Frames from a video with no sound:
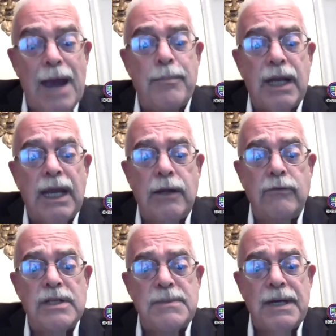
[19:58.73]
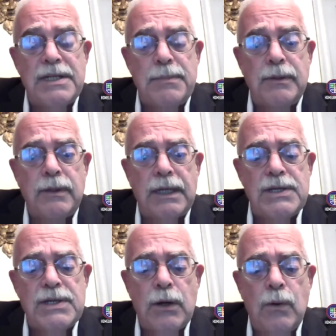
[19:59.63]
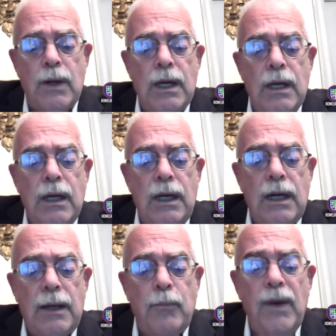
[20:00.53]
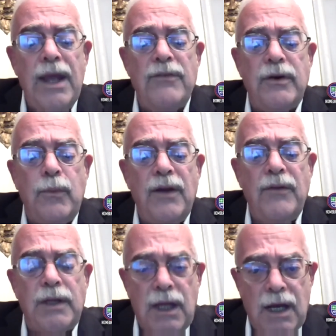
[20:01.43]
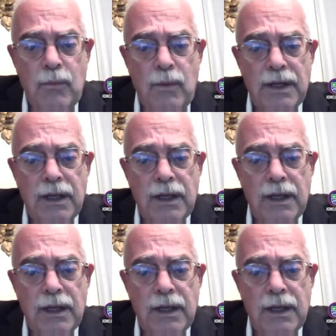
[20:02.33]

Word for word: abrogating responsibility so um, we have a we have a long way to